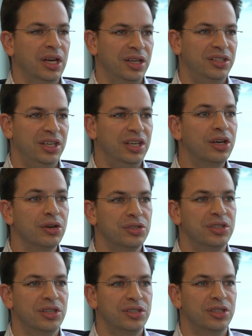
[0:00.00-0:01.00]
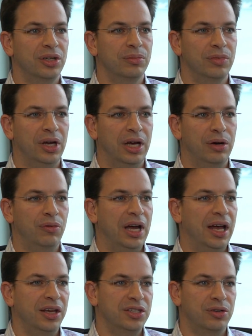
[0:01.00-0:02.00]
the ecosystem
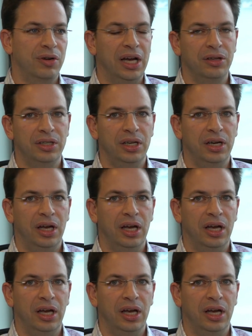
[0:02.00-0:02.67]
rallies around it.